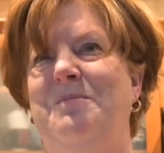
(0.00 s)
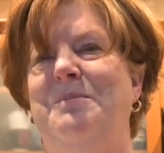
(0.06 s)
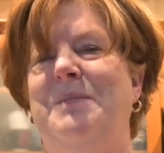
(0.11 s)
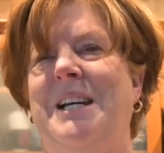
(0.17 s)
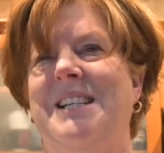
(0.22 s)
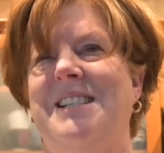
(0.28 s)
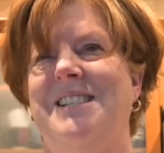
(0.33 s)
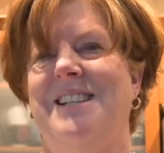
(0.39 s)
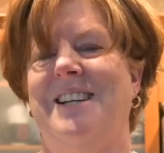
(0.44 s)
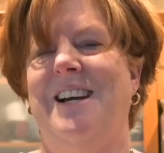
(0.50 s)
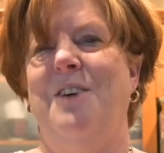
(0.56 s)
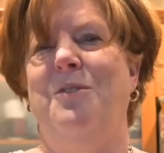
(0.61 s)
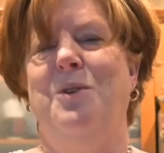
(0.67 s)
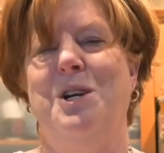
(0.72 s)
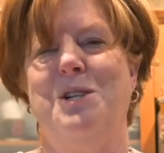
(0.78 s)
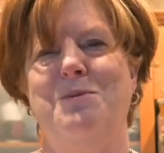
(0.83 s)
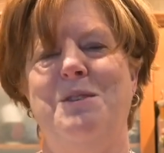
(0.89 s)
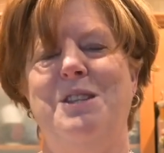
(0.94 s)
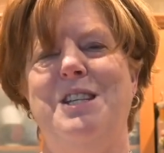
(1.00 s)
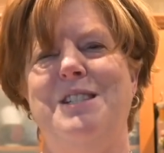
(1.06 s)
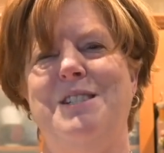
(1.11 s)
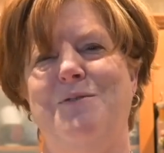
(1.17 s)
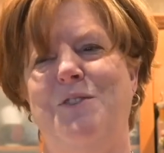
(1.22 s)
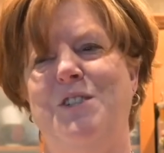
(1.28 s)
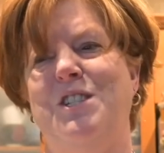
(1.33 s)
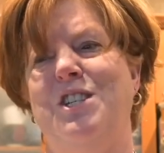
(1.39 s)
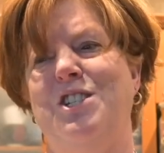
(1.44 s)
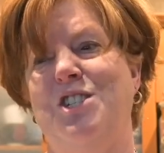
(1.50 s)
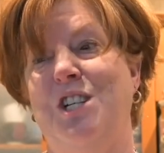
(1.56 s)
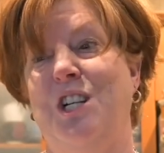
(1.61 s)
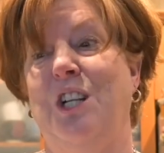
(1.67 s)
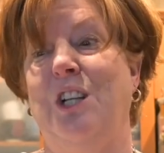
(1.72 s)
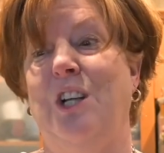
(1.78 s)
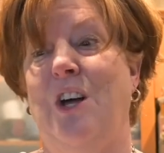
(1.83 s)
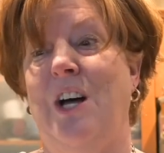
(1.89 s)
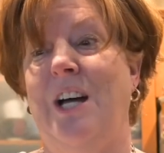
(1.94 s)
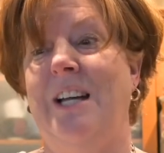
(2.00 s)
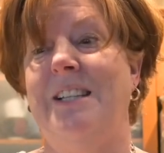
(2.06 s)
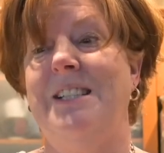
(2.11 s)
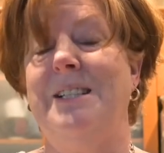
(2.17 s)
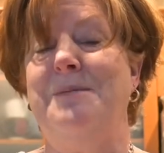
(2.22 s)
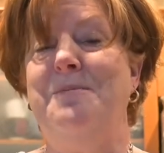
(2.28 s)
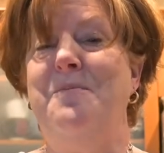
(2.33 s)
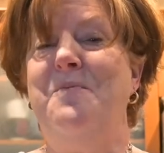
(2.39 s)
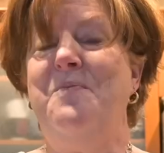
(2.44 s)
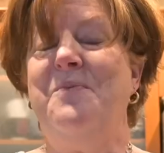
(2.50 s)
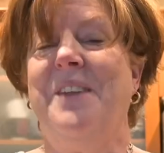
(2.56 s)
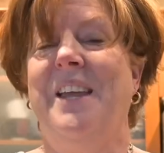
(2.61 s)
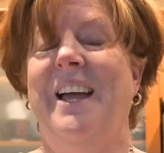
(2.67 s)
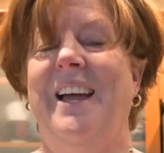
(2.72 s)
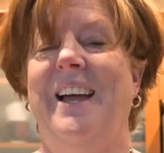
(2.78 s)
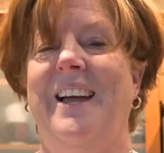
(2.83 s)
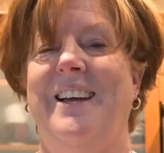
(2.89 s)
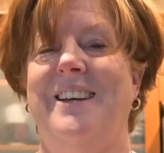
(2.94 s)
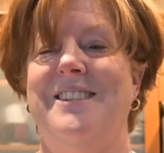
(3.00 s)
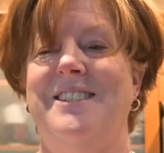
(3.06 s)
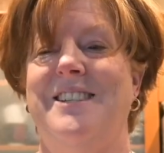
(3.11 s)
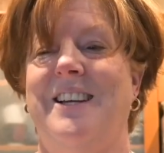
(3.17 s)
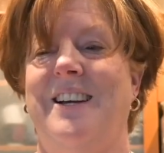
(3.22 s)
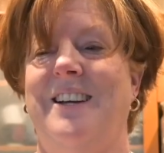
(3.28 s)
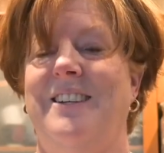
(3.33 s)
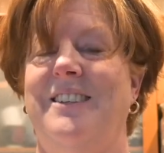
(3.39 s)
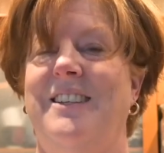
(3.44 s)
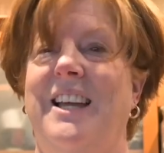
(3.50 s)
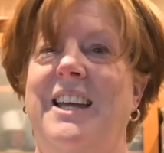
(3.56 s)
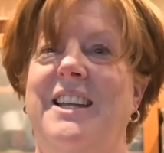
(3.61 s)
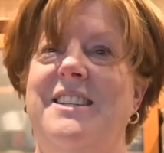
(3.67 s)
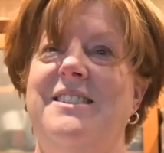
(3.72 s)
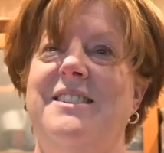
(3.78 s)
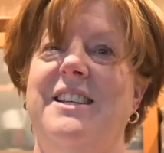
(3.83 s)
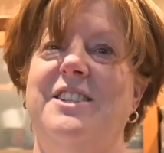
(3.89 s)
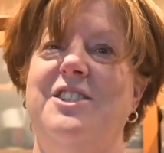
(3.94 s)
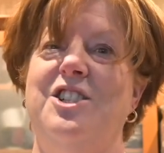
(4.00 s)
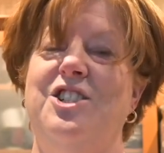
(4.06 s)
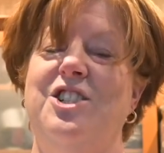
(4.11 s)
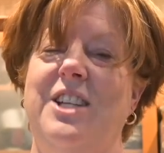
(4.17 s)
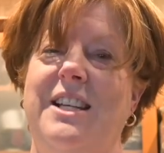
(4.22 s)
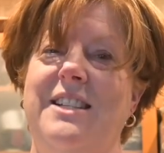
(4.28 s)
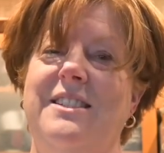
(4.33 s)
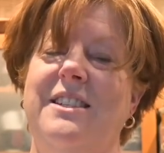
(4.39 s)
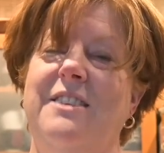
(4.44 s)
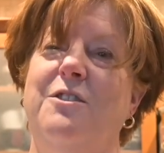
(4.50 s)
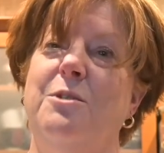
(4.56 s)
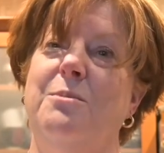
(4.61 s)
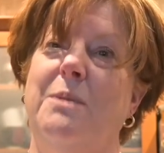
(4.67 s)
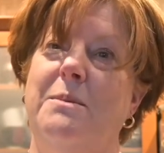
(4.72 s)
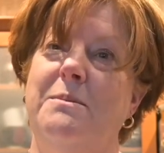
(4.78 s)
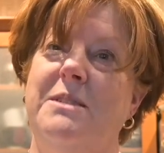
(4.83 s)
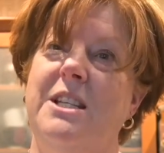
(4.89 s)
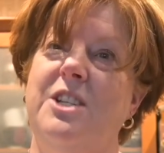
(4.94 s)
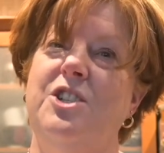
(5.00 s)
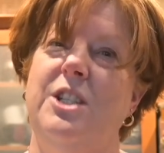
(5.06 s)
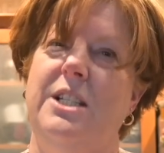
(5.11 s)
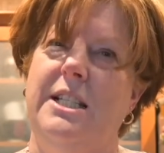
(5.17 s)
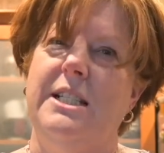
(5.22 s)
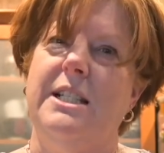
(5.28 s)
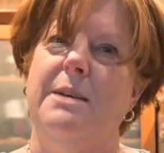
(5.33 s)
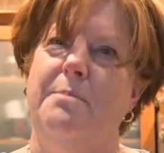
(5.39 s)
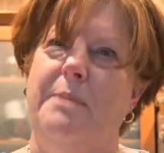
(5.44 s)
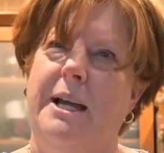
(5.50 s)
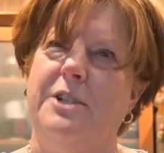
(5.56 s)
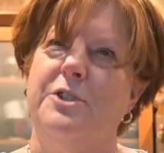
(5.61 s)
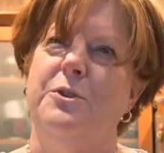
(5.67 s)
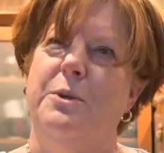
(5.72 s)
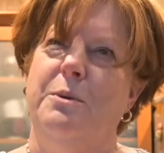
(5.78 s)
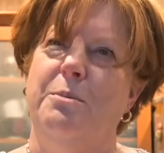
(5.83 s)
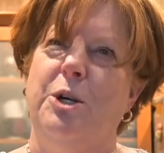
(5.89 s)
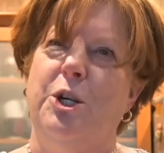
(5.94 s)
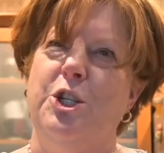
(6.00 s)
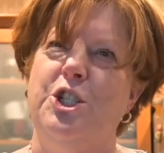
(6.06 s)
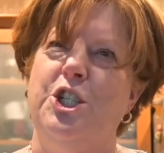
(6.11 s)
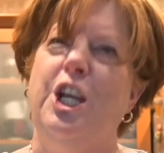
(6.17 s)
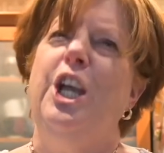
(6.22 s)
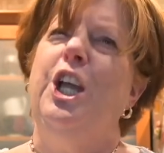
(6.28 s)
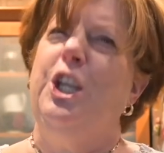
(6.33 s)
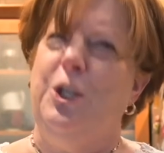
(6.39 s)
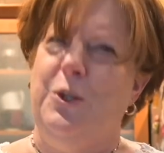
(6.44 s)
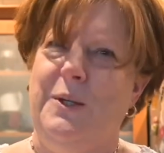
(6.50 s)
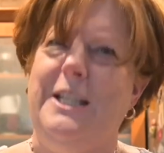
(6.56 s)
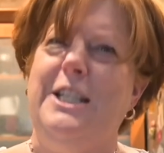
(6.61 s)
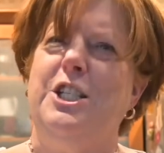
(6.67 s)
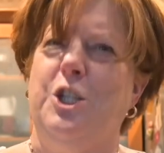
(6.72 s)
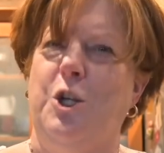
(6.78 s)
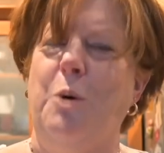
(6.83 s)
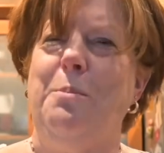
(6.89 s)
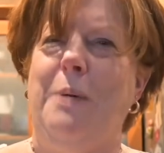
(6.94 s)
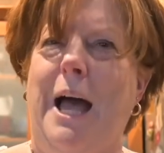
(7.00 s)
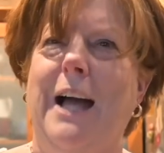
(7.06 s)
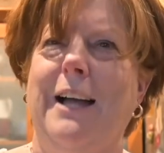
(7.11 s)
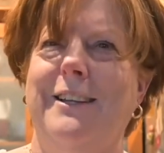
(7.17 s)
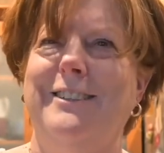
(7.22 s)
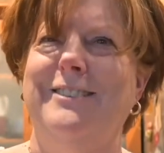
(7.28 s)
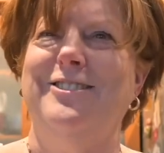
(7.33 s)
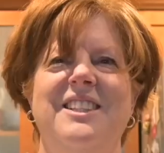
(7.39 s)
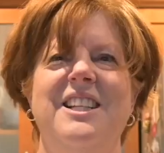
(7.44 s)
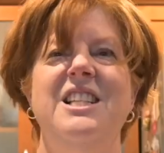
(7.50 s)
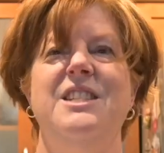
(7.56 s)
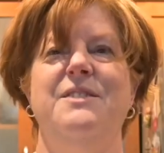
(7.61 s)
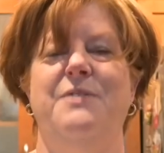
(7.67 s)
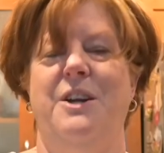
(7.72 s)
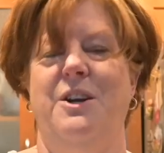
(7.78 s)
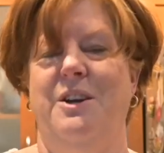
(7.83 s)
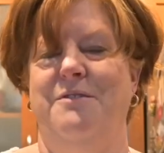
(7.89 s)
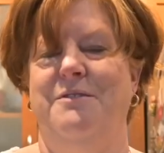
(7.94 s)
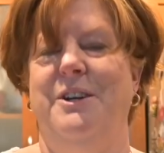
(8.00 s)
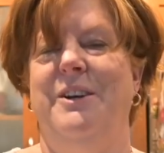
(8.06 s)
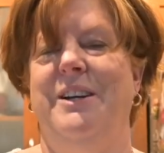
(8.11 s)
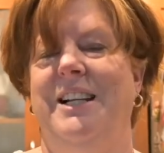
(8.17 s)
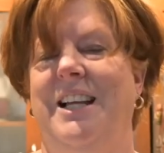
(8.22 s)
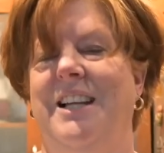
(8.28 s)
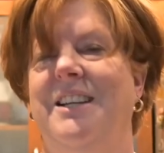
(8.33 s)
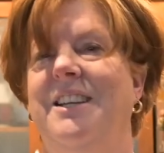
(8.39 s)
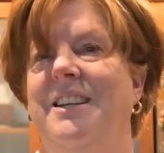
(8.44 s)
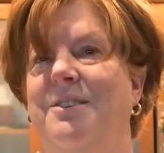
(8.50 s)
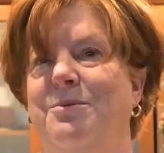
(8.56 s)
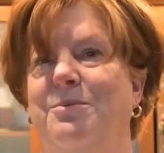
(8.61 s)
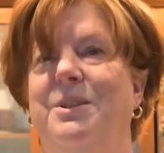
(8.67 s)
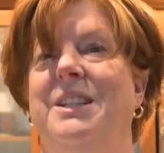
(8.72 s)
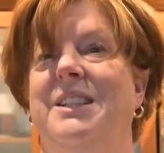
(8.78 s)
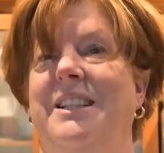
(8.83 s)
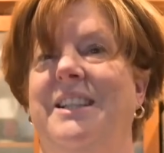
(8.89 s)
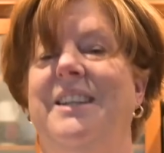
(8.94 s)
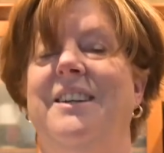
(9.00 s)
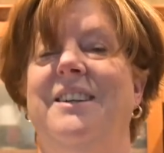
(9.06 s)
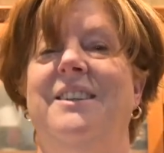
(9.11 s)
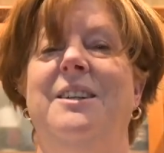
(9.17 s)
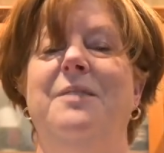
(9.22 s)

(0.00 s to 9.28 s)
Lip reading: but I've worked with this physician a lot, and he said to Chase, if your mom says you need to come back to Emerge, you need to go back. He's very, very lucky, really.